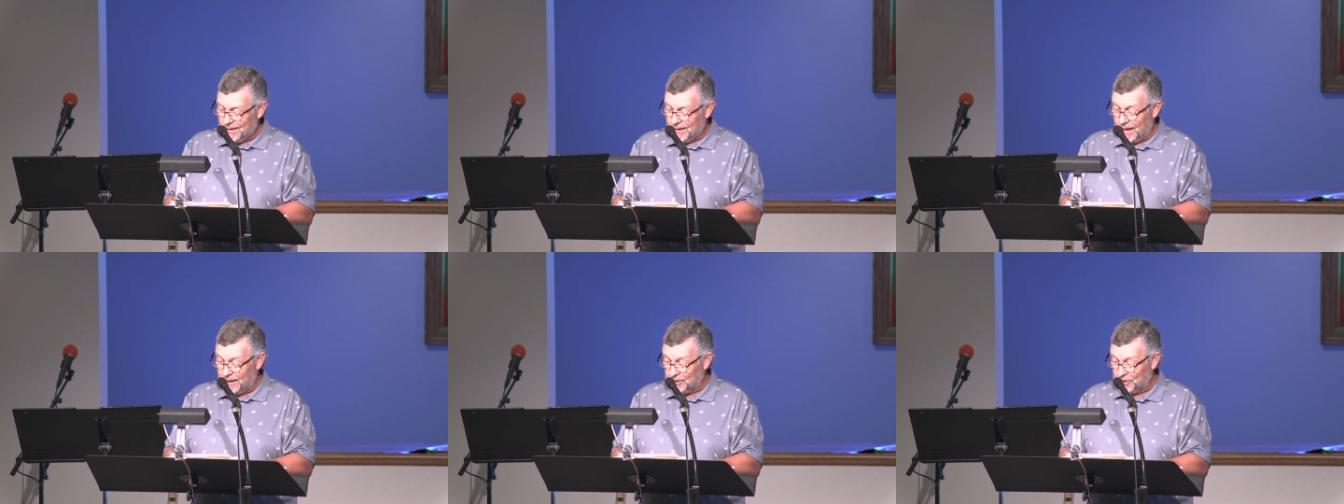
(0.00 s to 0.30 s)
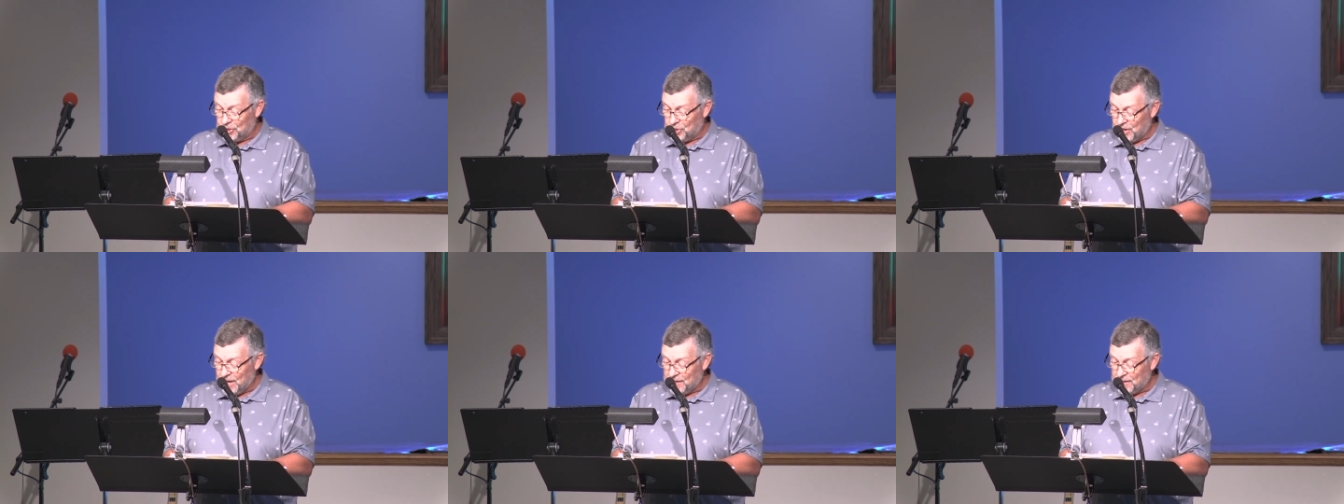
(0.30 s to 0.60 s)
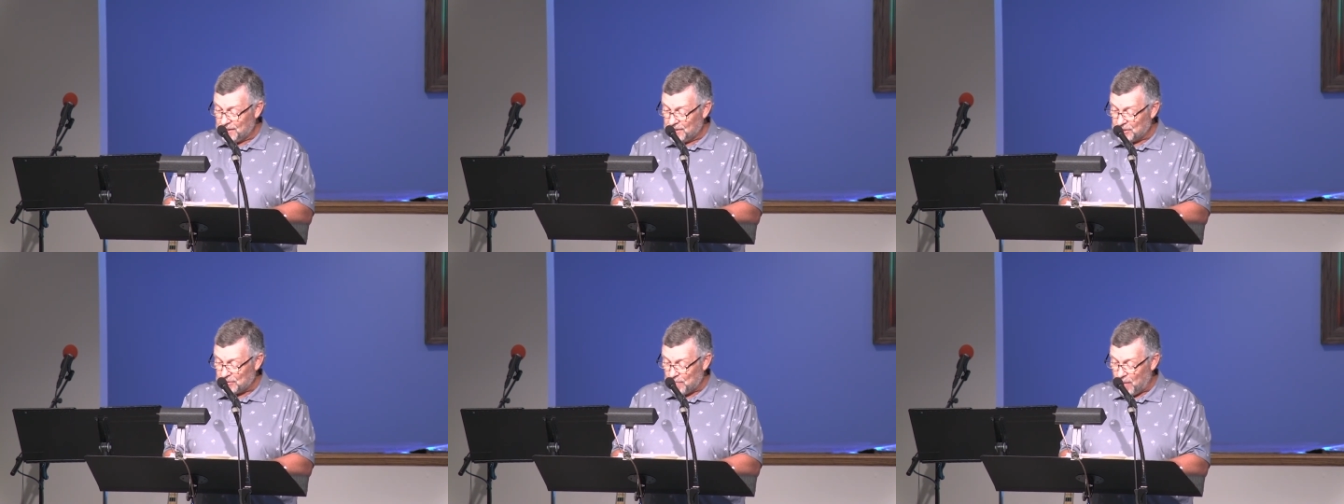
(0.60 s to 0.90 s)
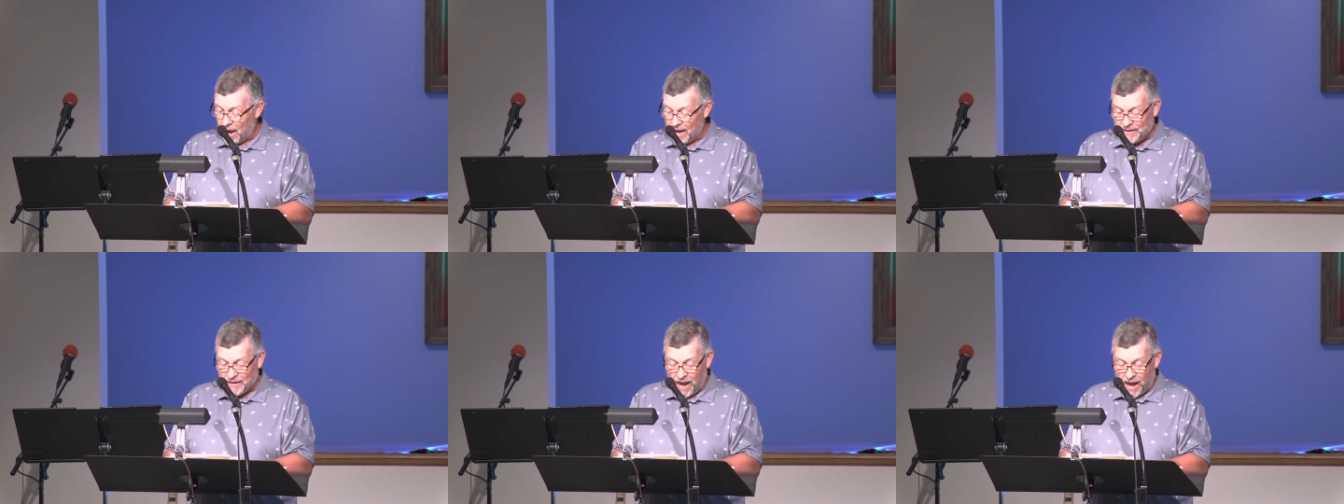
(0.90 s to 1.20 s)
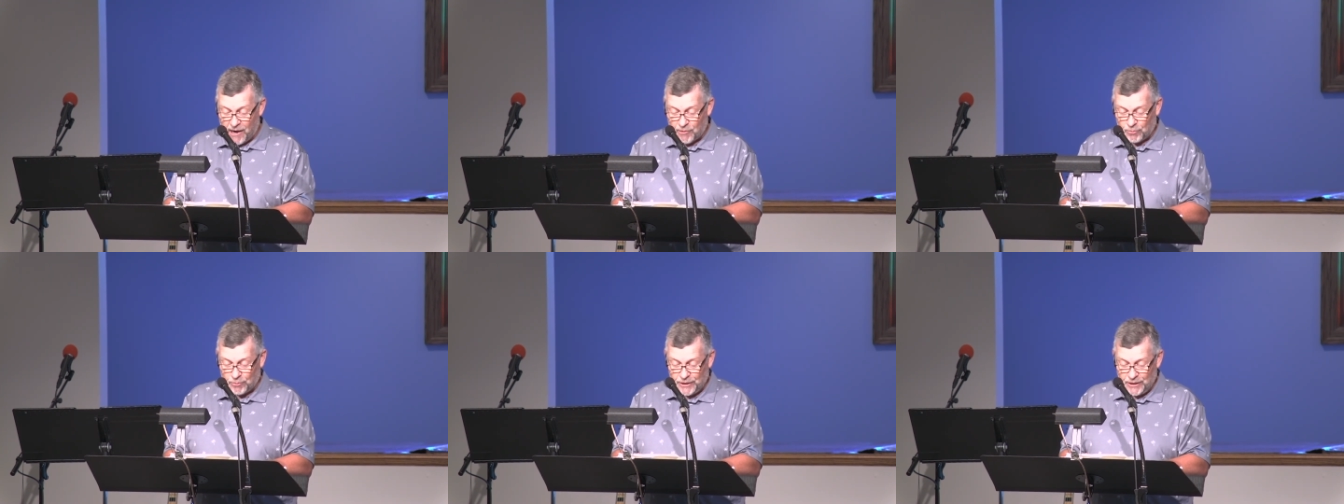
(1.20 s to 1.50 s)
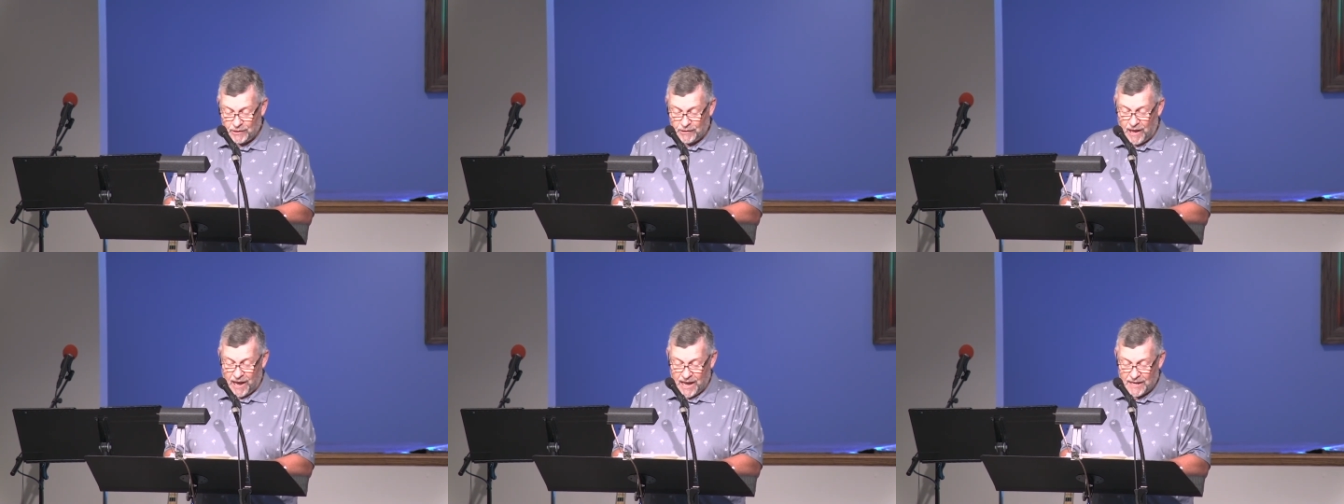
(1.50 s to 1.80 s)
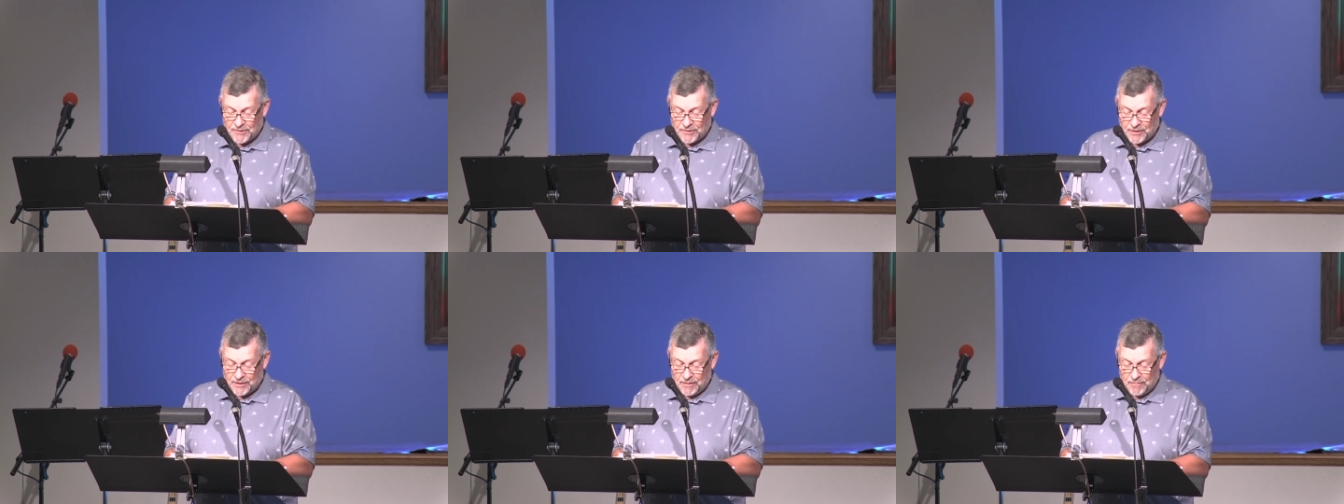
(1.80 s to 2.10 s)
Ella Jenkins might not
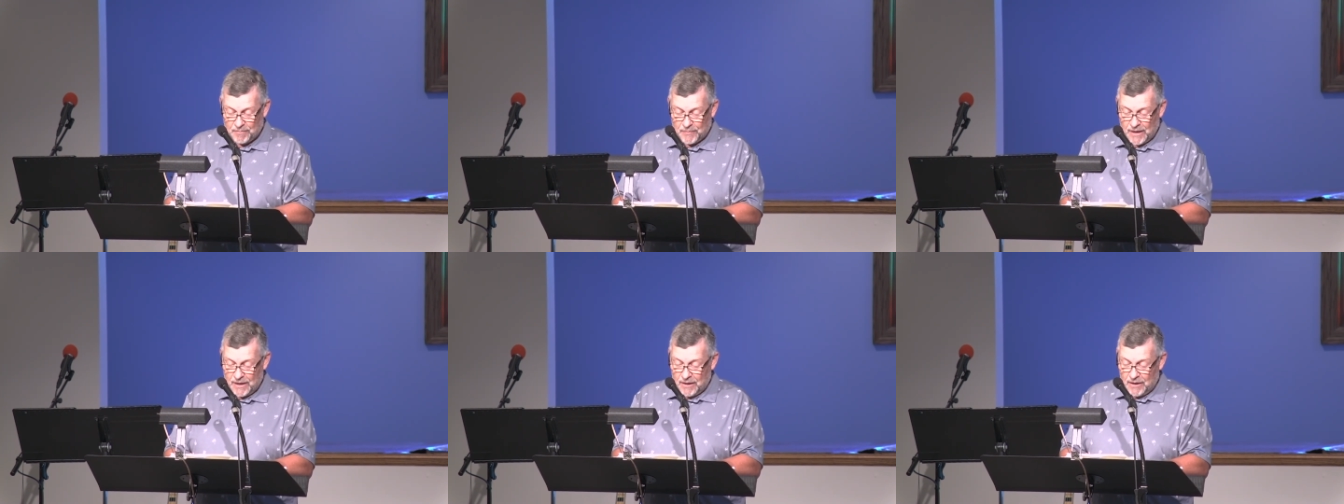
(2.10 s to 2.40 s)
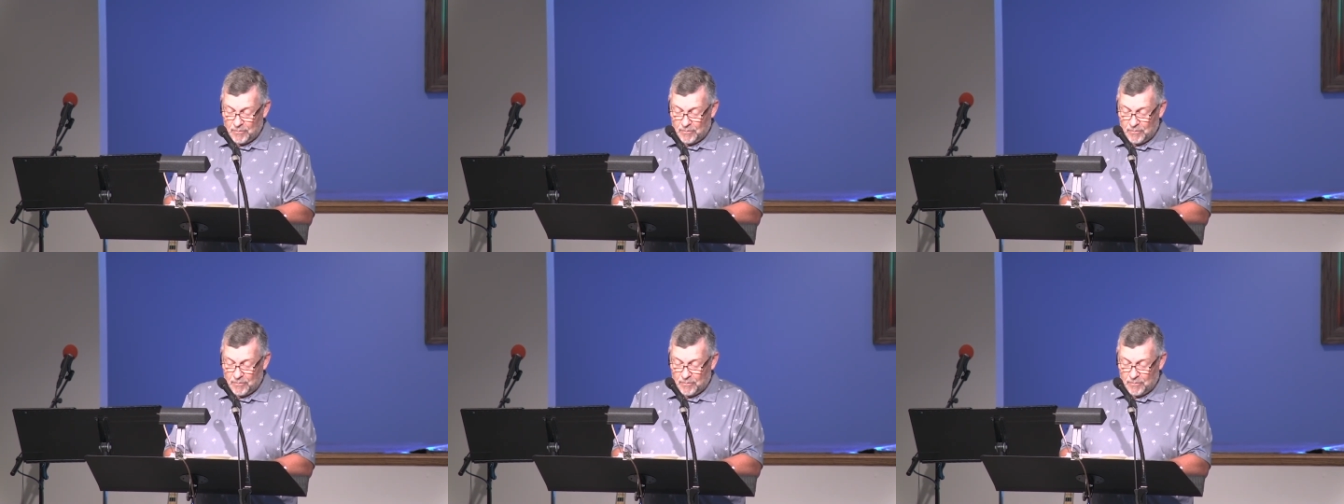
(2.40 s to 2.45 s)
realize it,